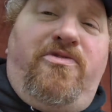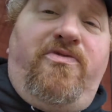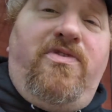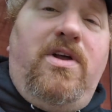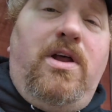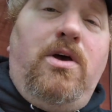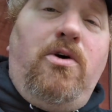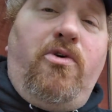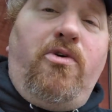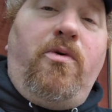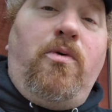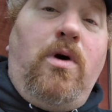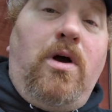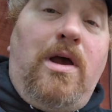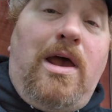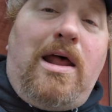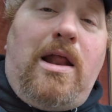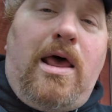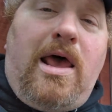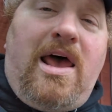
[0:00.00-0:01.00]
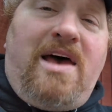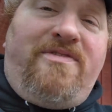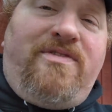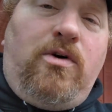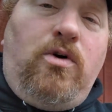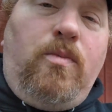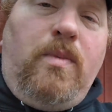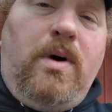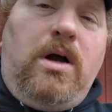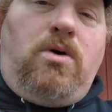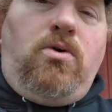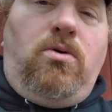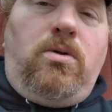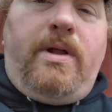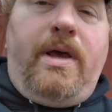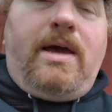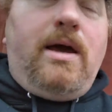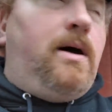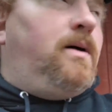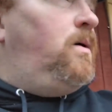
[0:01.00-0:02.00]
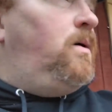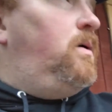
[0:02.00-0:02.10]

video, we're at a half-hour mark. Holy cow!